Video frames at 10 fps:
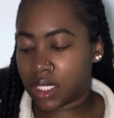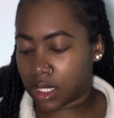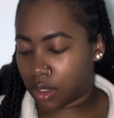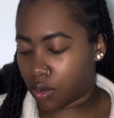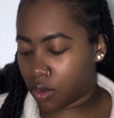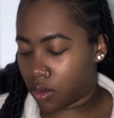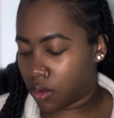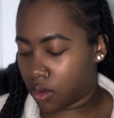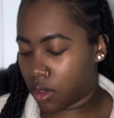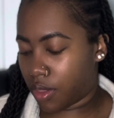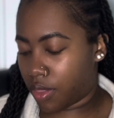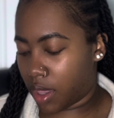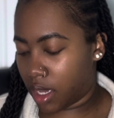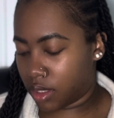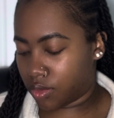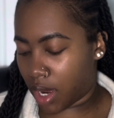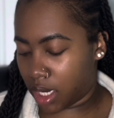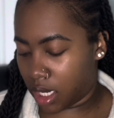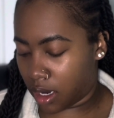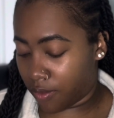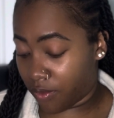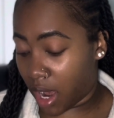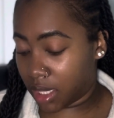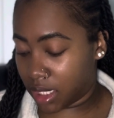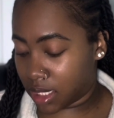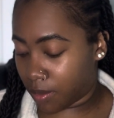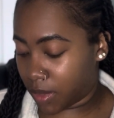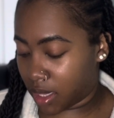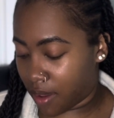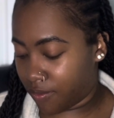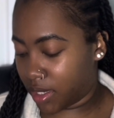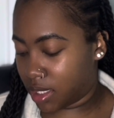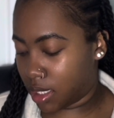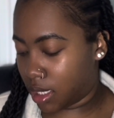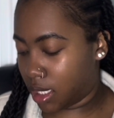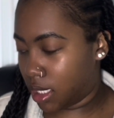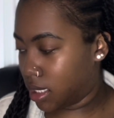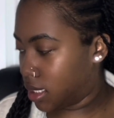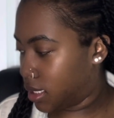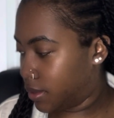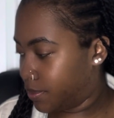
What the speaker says: little things right here. Finally, something that fits in these.